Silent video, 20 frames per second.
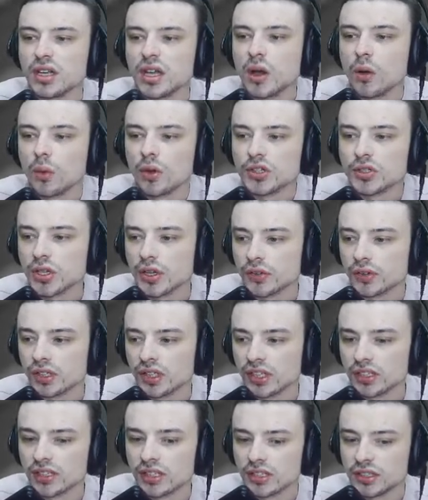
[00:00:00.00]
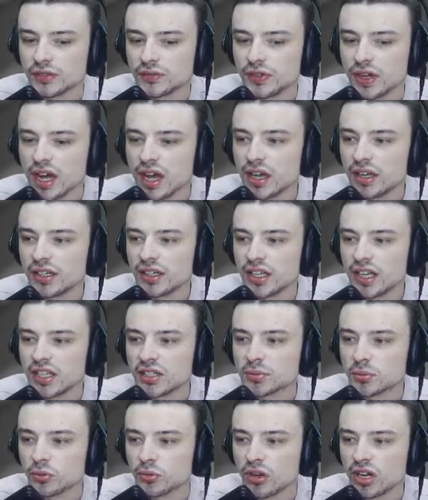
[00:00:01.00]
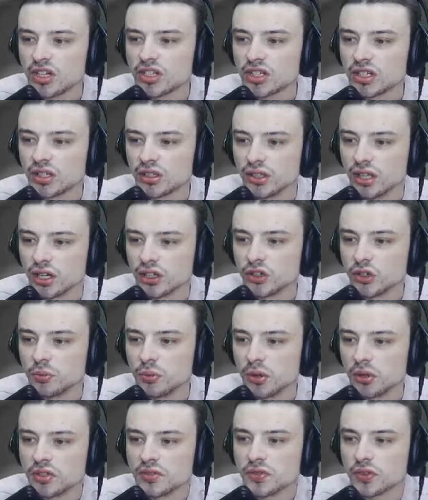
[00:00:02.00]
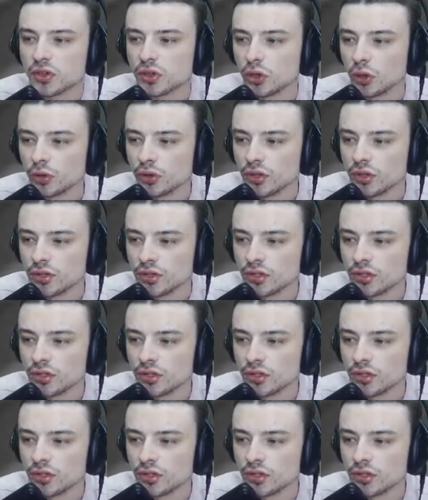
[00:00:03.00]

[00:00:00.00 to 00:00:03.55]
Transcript: Once you have collected divine inspiration, unlock new builds for your cult to,